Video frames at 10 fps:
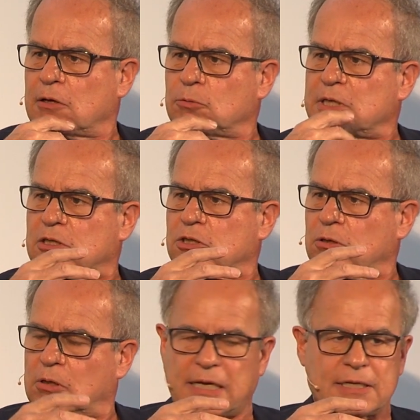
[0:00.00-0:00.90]
rich
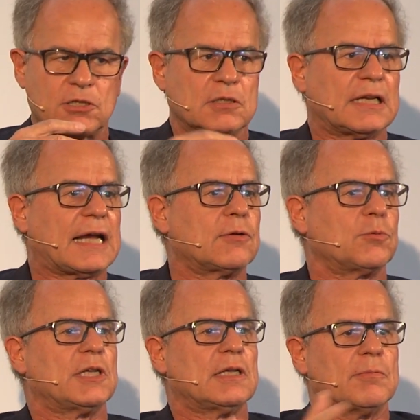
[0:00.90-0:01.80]
collection, and
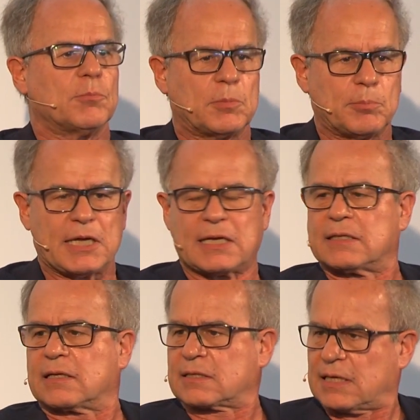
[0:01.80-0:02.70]
we make
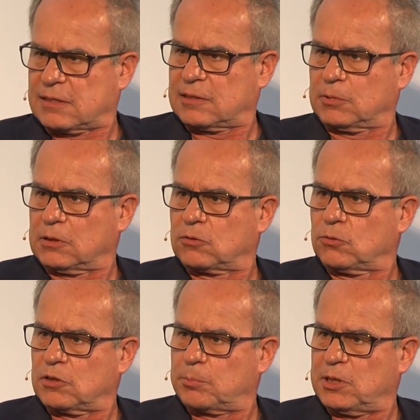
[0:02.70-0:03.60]
it accessible
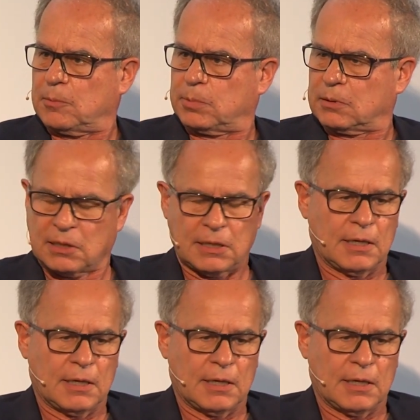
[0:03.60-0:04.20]
to the people.